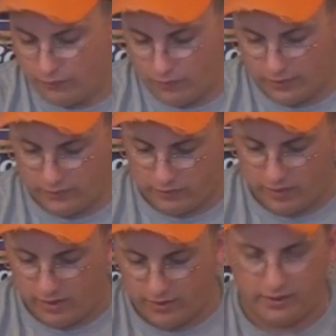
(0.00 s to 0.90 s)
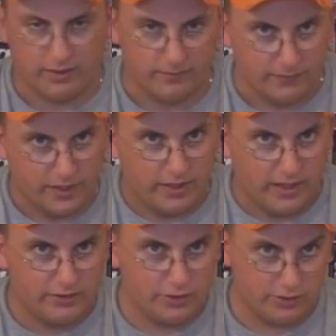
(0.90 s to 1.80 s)
the folding stock, and
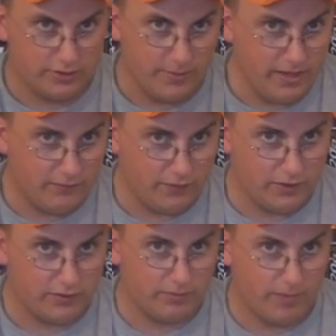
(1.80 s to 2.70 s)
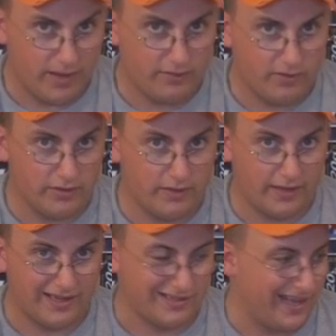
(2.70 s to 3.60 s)
to me it feels basically
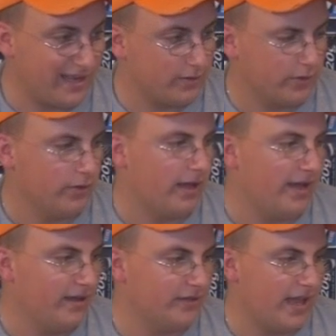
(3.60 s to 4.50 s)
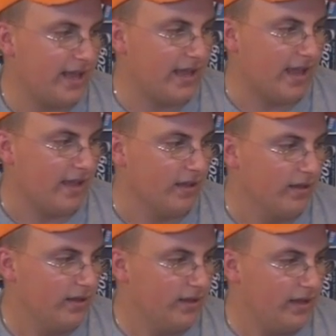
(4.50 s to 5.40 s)
like a tacticalized AK,
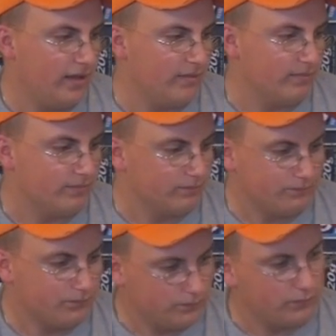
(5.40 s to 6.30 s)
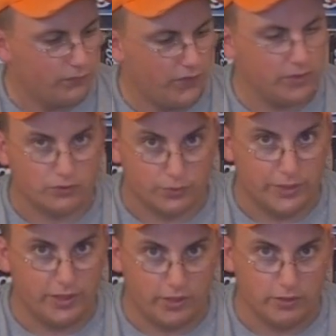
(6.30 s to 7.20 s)
and feels
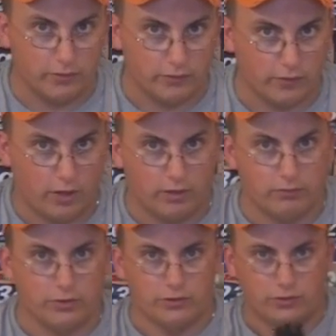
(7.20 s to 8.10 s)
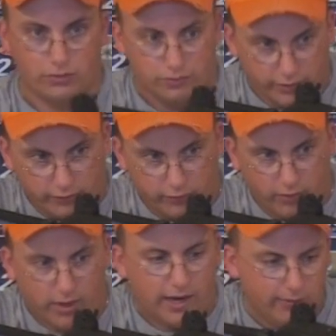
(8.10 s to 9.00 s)
really good and solid when you shoulder it.
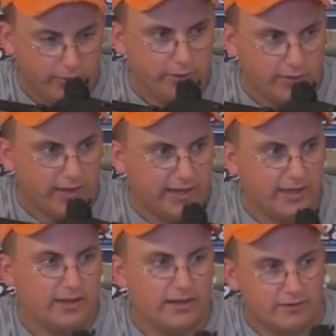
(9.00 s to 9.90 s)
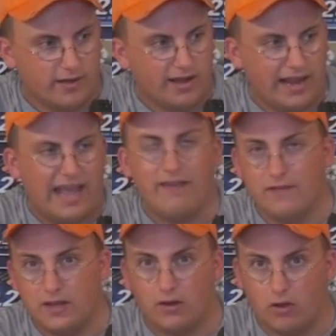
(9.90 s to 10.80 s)
So I really like it. It's not
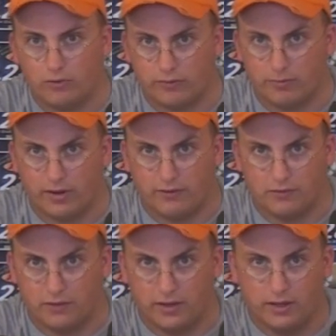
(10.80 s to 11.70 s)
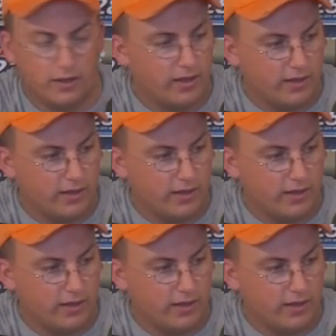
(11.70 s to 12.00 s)
heavy at all, surprisingly,